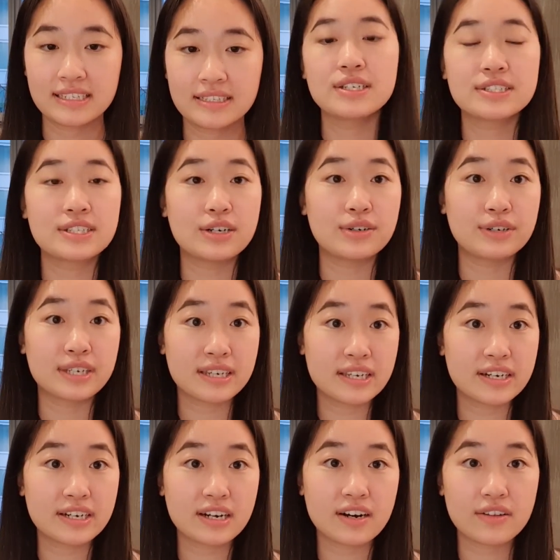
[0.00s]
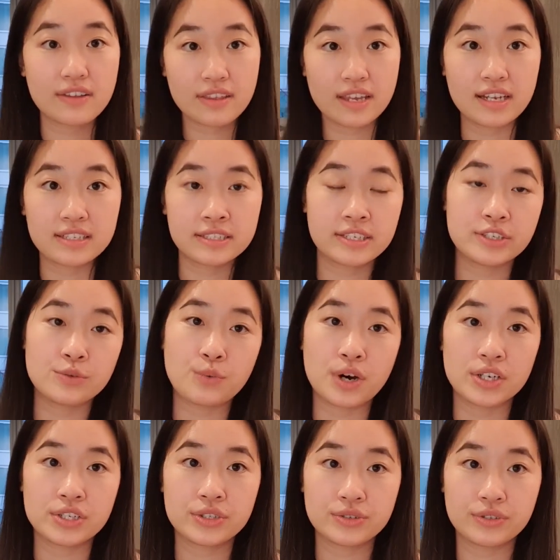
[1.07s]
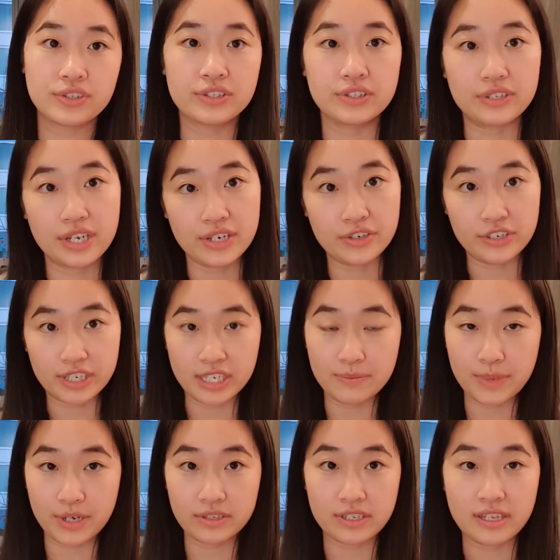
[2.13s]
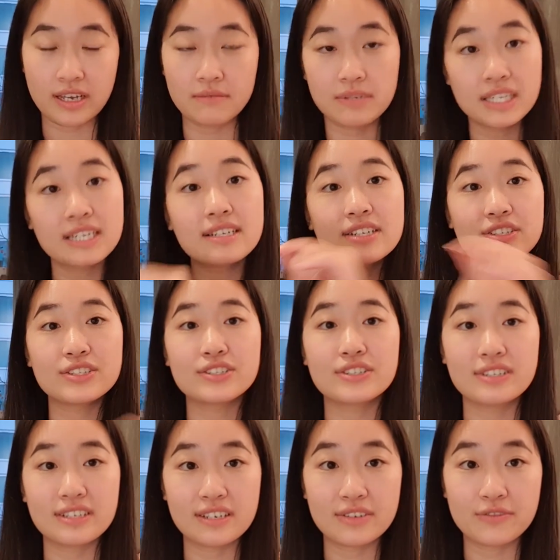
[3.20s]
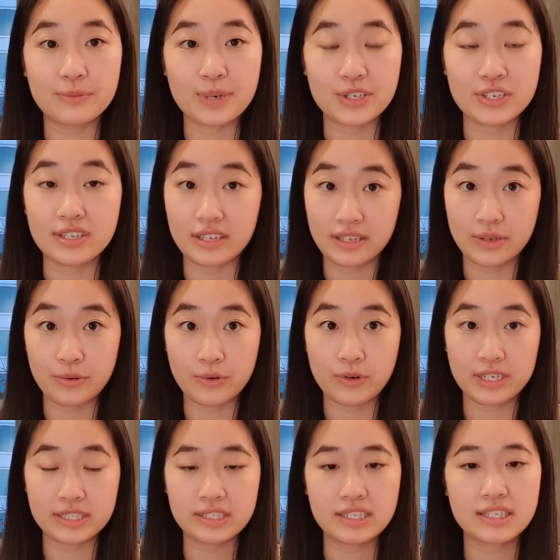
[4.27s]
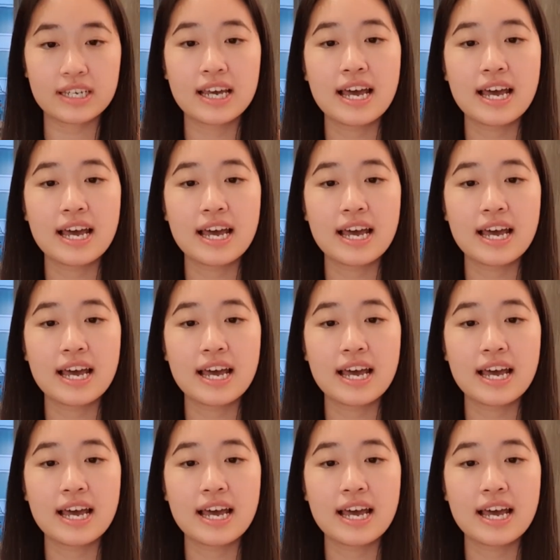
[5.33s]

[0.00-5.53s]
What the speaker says: So here are the things that you want to include in your email to them, in addition to the information that they requested.